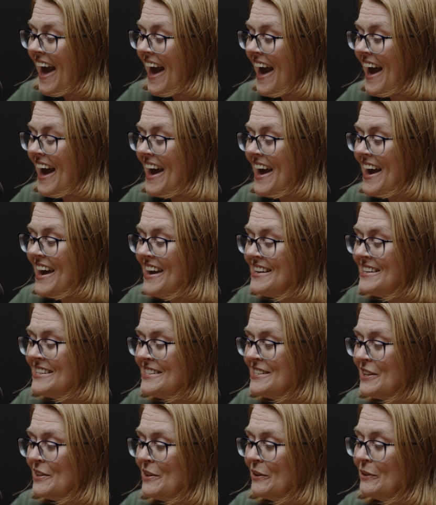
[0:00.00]

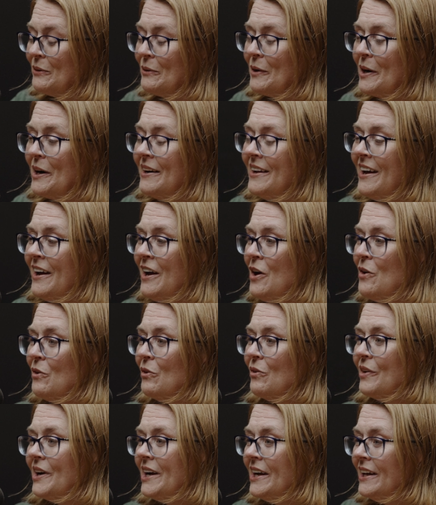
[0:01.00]
And the Lord
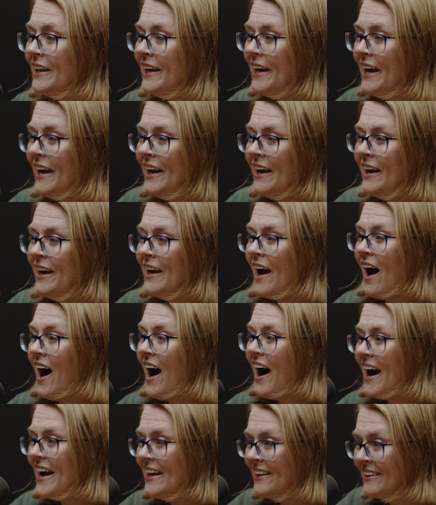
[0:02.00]
really
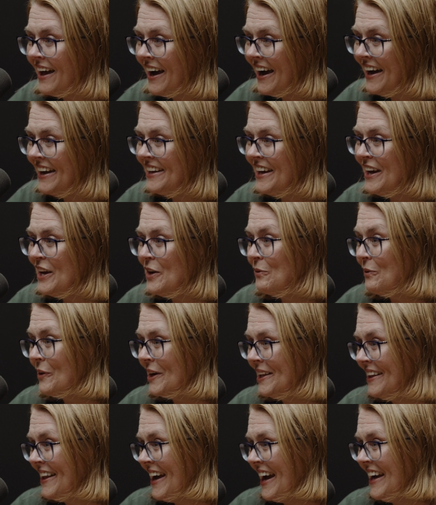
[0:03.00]
highlighted
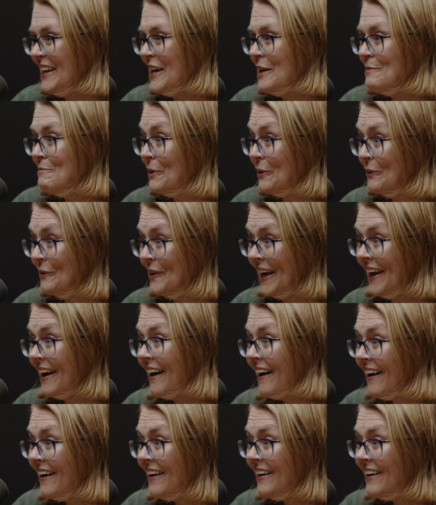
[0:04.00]
one lady,
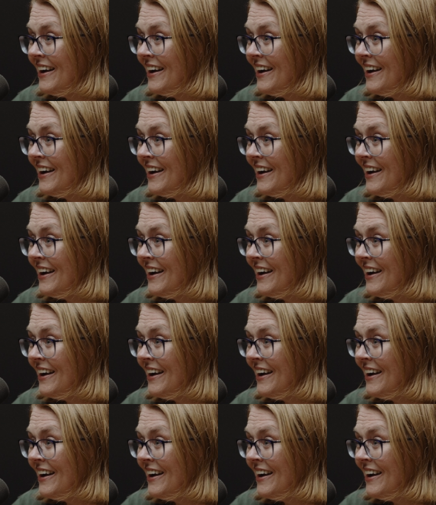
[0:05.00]
Maria.